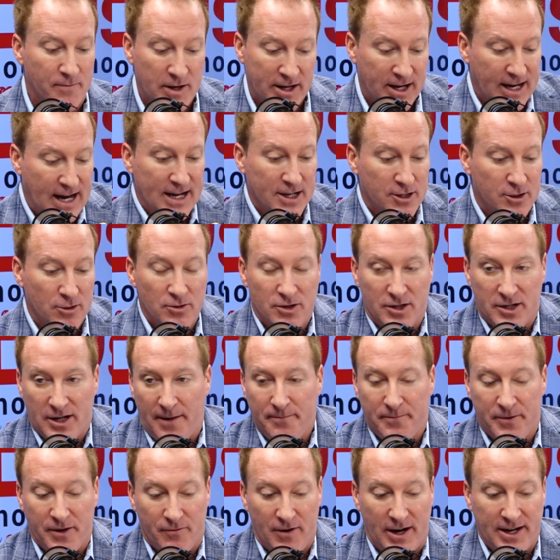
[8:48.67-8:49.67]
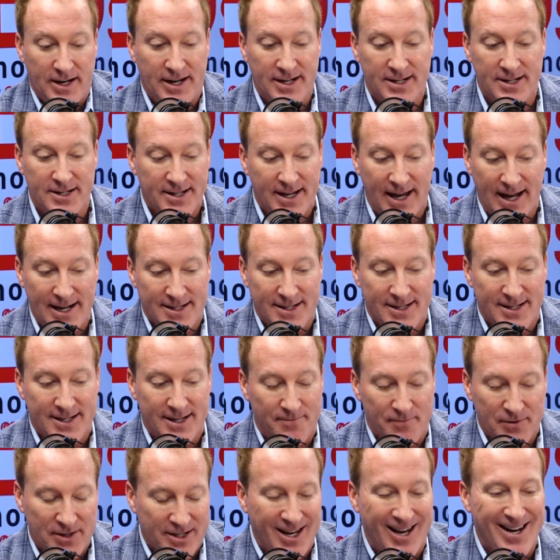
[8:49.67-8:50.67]
You got to do something, right? You just can't
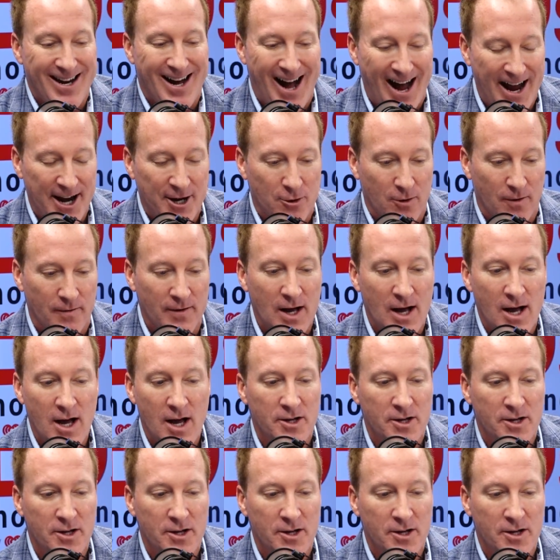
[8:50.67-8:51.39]
sit idle.